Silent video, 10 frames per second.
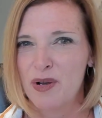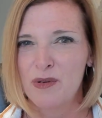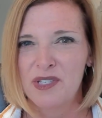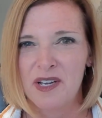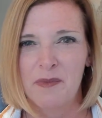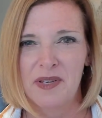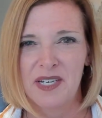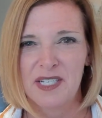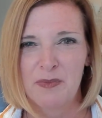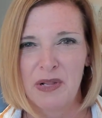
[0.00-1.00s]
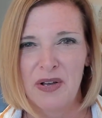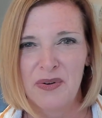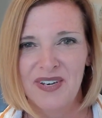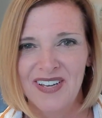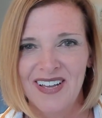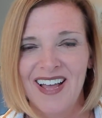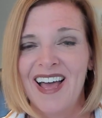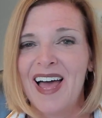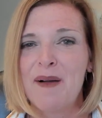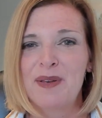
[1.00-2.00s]
Post up and explode.
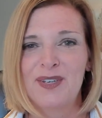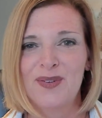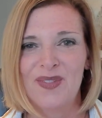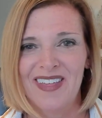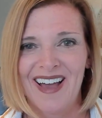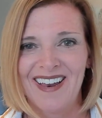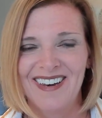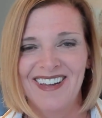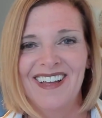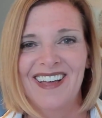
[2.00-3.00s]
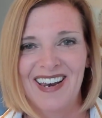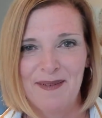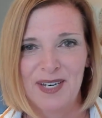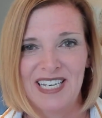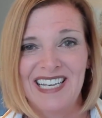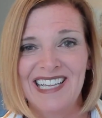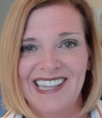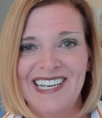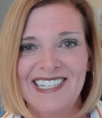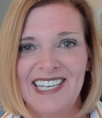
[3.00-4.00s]
I'm gonna do that, and I'm gonna
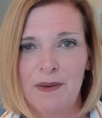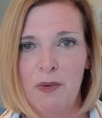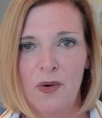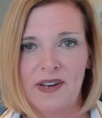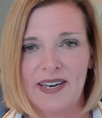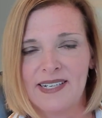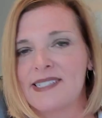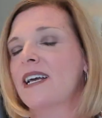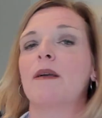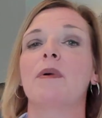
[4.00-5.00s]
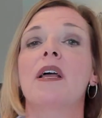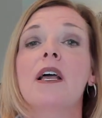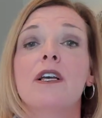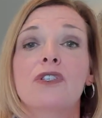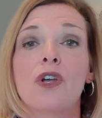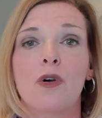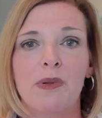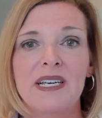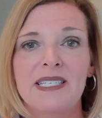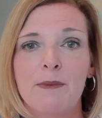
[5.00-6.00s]
at least get a point next time. So
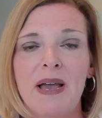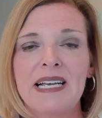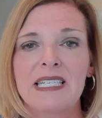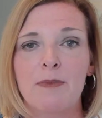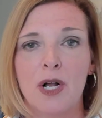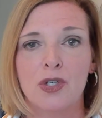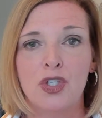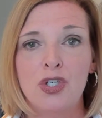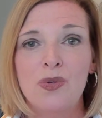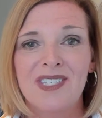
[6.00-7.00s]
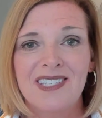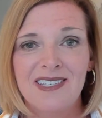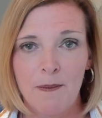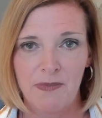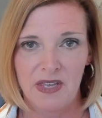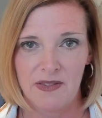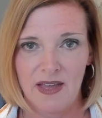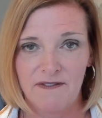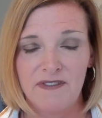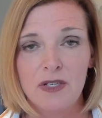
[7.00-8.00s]
play some basketball, do something
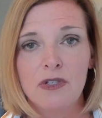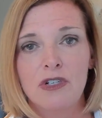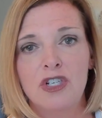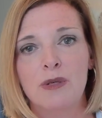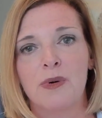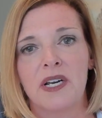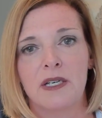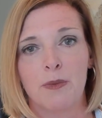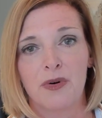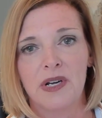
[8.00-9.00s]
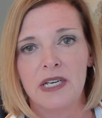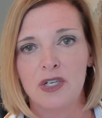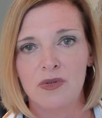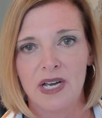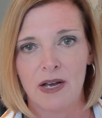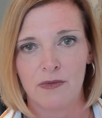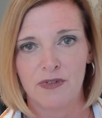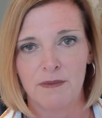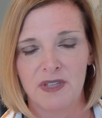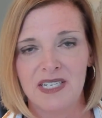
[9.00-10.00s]
that feels good to your brain to bring you down
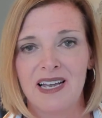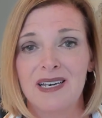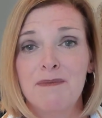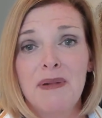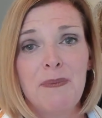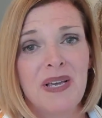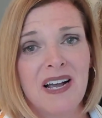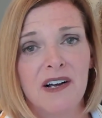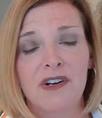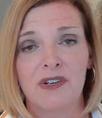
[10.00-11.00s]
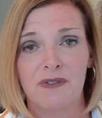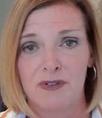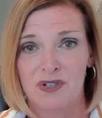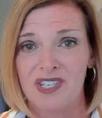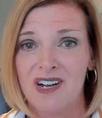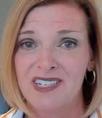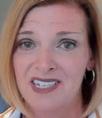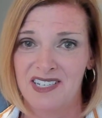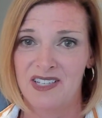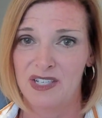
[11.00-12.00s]
from the day. And it might be hard if you're sucked
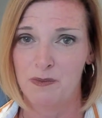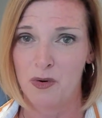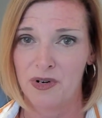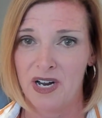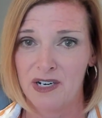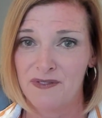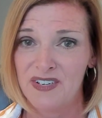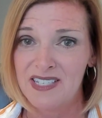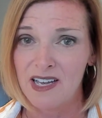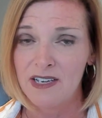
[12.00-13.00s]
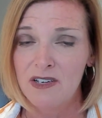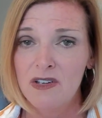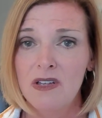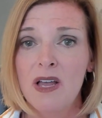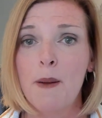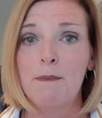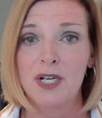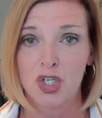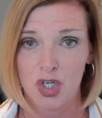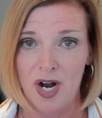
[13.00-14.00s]
into this pornography cycle, but